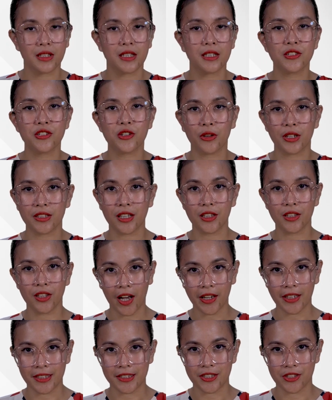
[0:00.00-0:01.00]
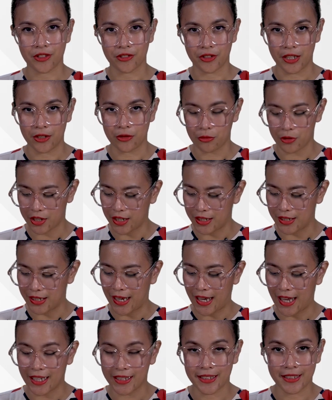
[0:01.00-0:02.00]
So in the login screen, we're going to
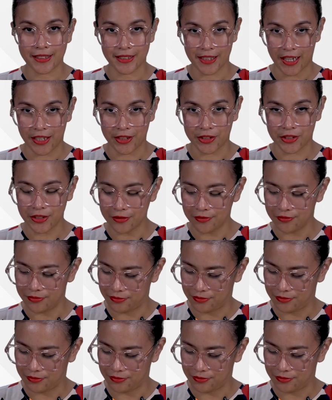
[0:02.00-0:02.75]
add a title,